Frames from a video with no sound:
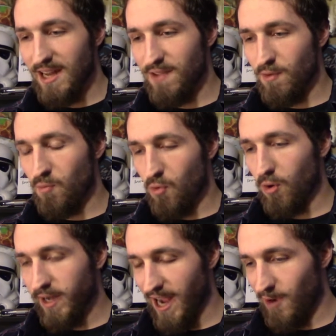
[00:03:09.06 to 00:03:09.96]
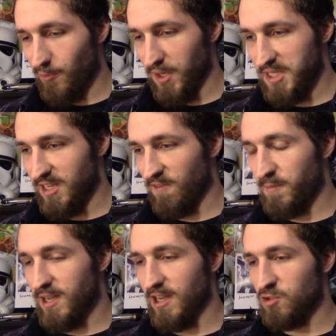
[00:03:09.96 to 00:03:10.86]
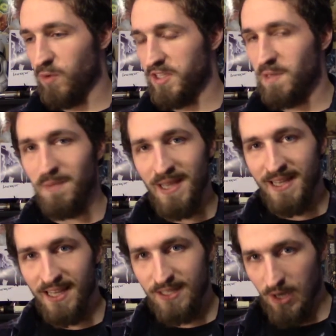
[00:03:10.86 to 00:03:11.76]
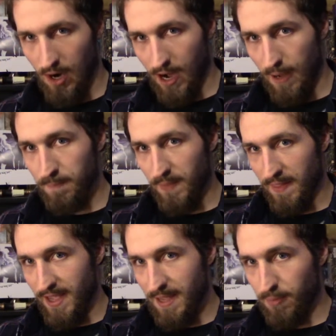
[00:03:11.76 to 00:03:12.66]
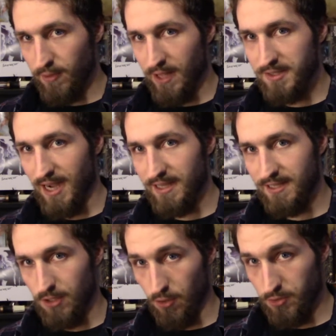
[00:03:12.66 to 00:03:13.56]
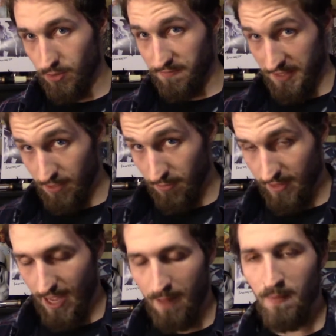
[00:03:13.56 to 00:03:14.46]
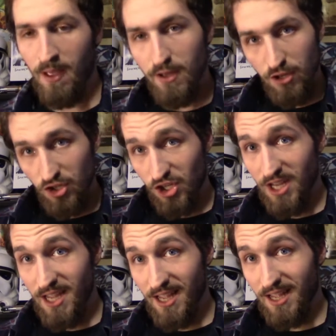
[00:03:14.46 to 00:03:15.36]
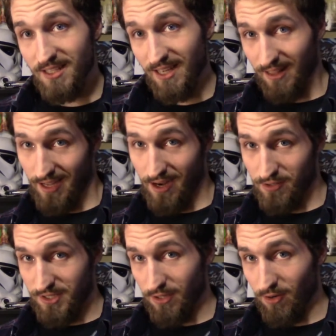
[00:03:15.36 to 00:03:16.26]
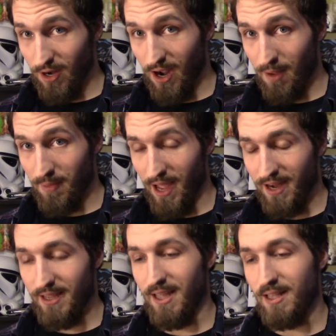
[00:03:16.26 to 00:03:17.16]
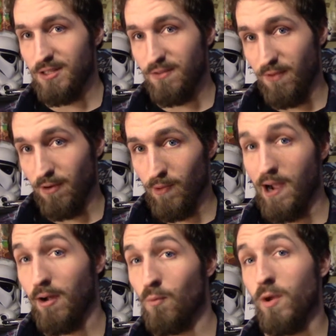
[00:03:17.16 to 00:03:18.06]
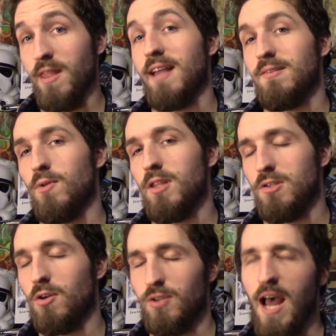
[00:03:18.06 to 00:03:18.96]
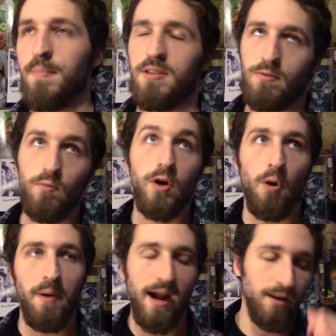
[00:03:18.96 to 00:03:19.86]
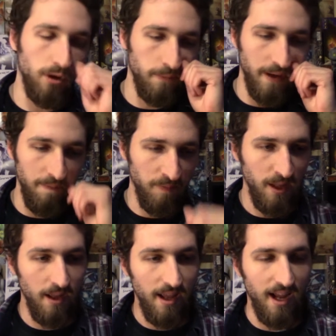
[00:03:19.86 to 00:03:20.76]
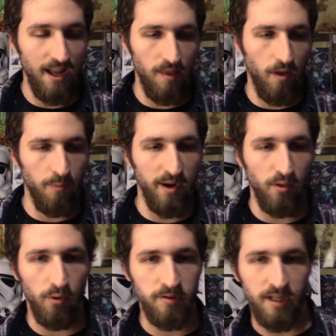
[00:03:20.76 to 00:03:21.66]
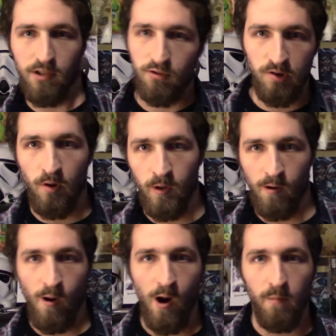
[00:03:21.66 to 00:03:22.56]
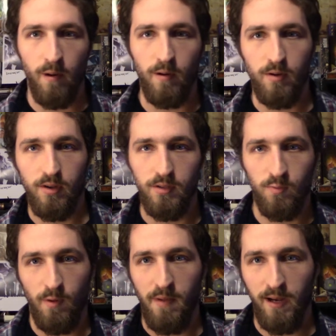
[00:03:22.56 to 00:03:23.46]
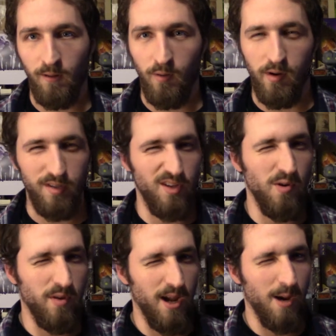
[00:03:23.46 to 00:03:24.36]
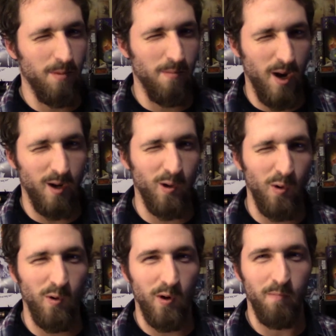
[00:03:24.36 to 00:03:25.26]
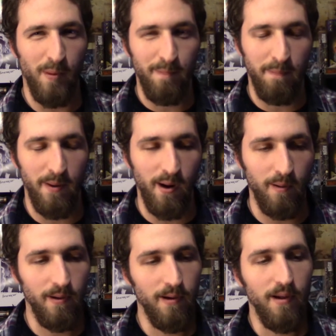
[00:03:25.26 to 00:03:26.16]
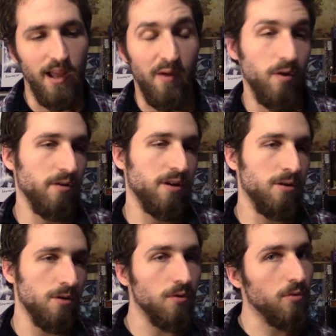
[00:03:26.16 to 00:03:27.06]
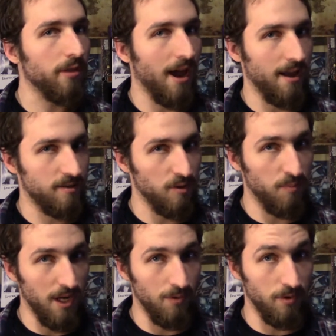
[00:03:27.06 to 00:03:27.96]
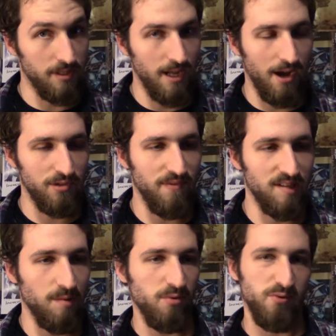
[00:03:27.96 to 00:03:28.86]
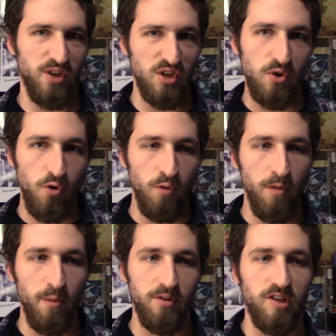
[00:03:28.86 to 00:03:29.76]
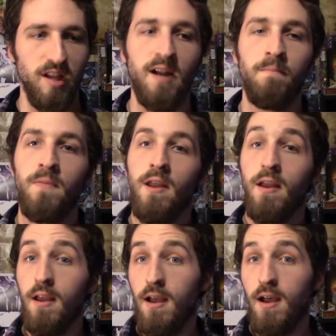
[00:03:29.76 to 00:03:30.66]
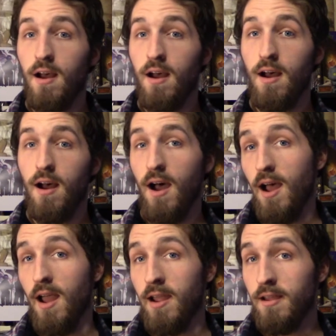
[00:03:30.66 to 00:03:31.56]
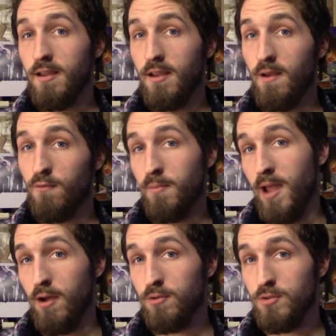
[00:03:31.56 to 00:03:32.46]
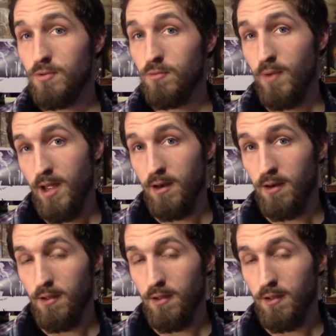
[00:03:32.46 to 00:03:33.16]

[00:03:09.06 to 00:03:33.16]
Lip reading: even more cowboy stuff, because when Sabine gets caught and they get pulled outside to, sort of deal with that, she declares single combat against Fennrau. And when this also happens, we go back a little bit, and the other Mandalorian's like, you stole your armor because we're Mandalorians, and you can't be Mandalorian. Burr, burr, burr. And we already knew that Sabine was House Vizsla. There's this cool moment. She's like, I am from House Wren